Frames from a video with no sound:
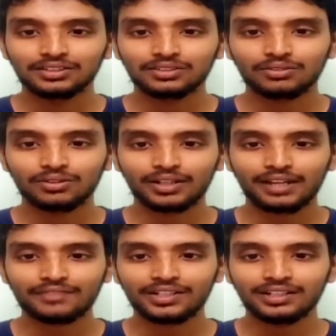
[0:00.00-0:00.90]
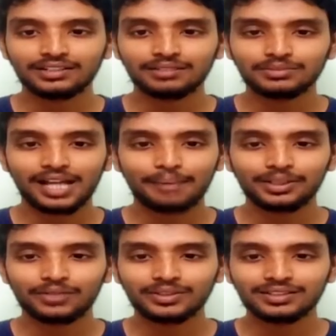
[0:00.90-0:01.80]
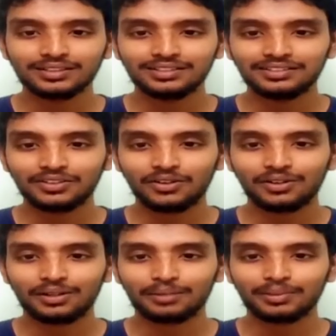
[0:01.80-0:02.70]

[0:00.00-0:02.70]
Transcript: so can we get some sample questions or